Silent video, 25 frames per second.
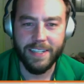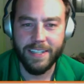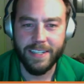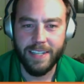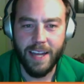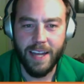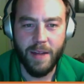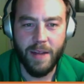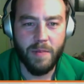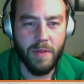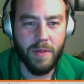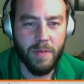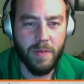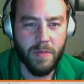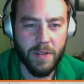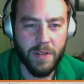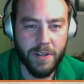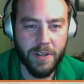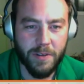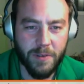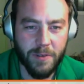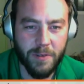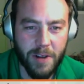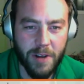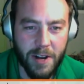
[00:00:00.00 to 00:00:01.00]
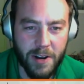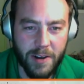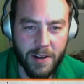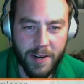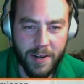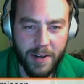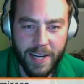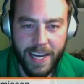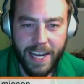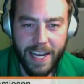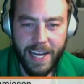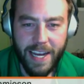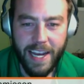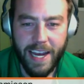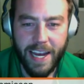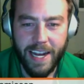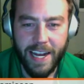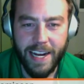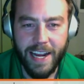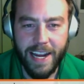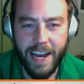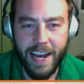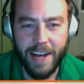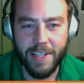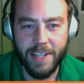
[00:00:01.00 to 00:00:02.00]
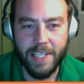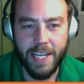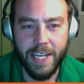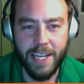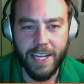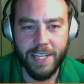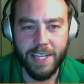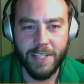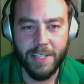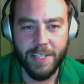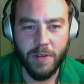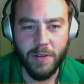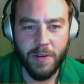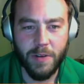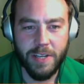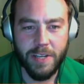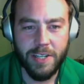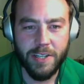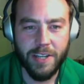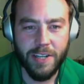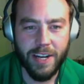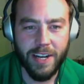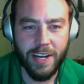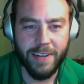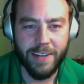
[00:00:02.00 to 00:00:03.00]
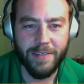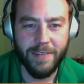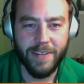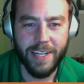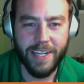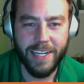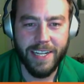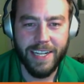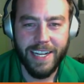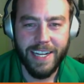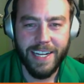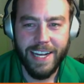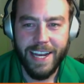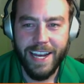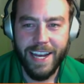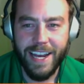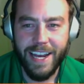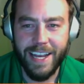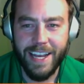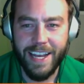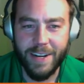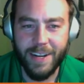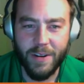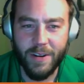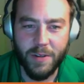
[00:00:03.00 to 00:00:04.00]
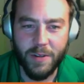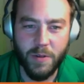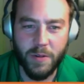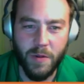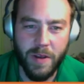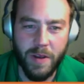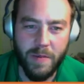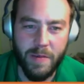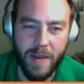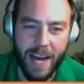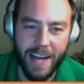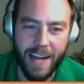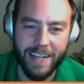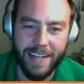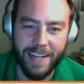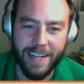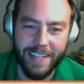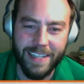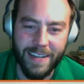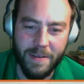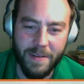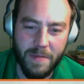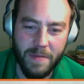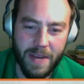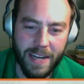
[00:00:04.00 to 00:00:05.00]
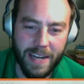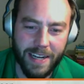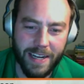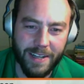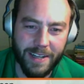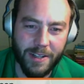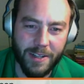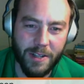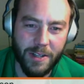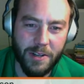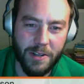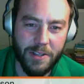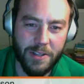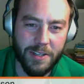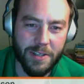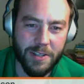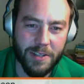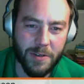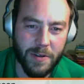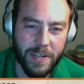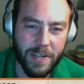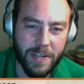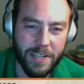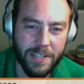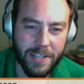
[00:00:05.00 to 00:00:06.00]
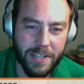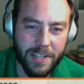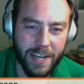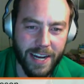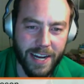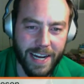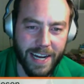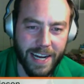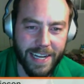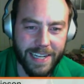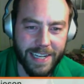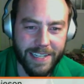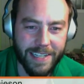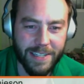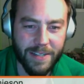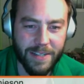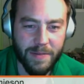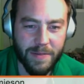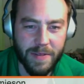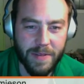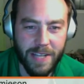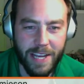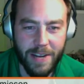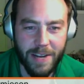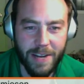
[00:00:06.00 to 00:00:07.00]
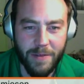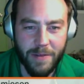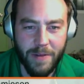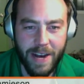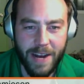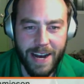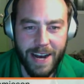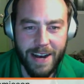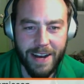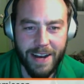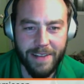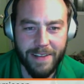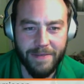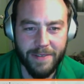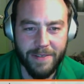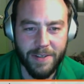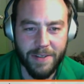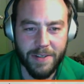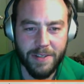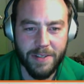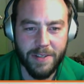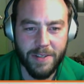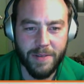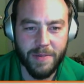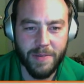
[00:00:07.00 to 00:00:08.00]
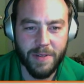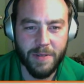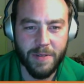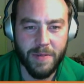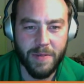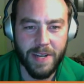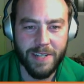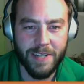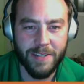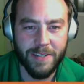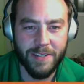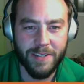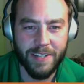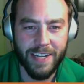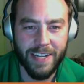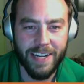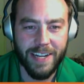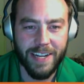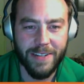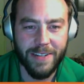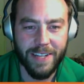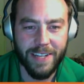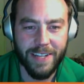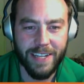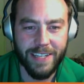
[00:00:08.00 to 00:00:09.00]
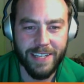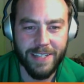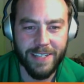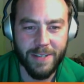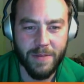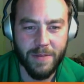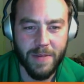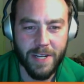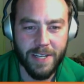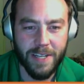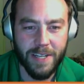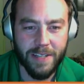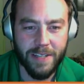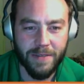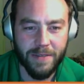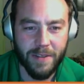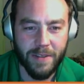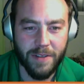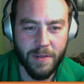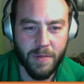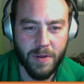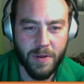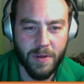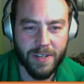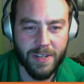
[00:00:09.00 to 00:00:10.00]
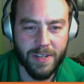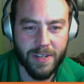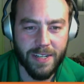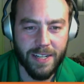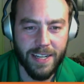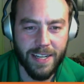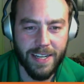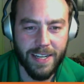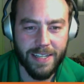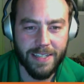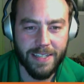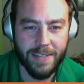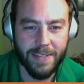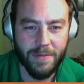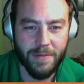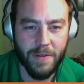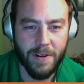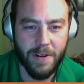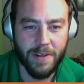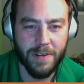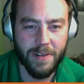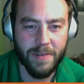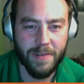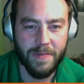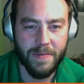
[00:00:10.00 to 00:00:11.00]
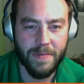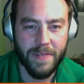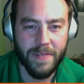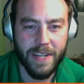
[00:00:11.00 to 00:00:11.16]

10 people in a row. And I'll take a screenshot of it, and then I'll tweet back to them and include the screenshot and just be like, wow, I feel super special now. Thanks so much for the personalized welcome.